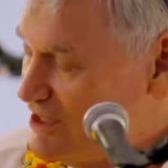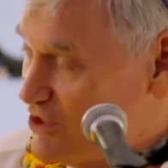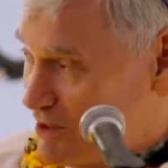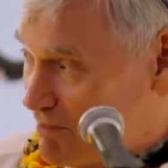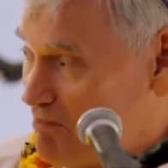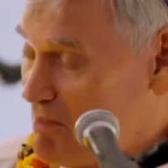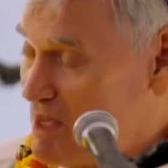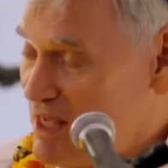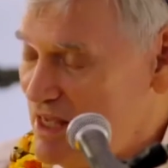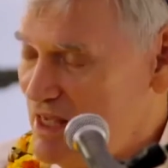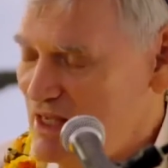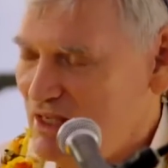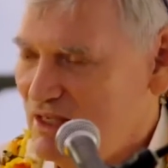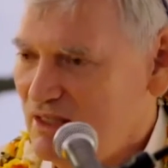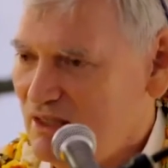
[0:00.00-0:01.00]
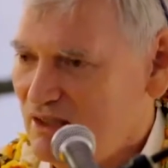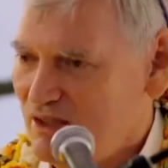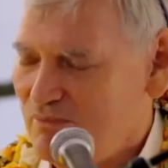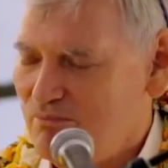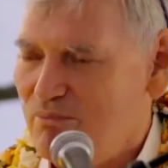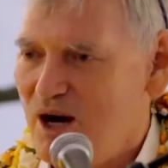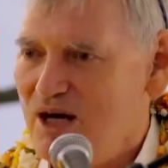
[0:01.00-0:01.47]
is me.
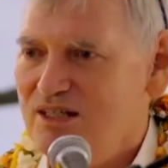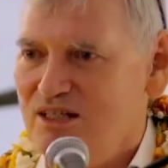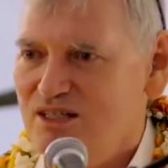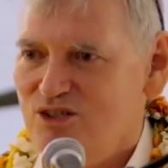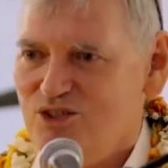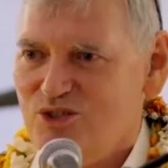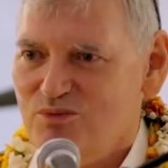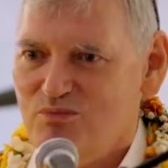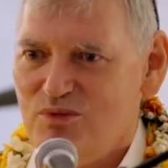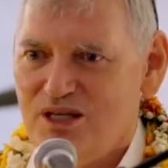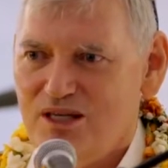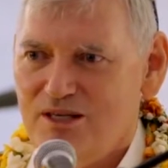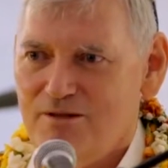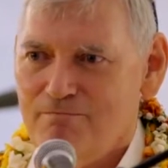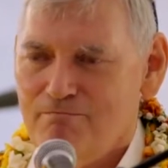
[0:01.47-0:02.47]
The body is me.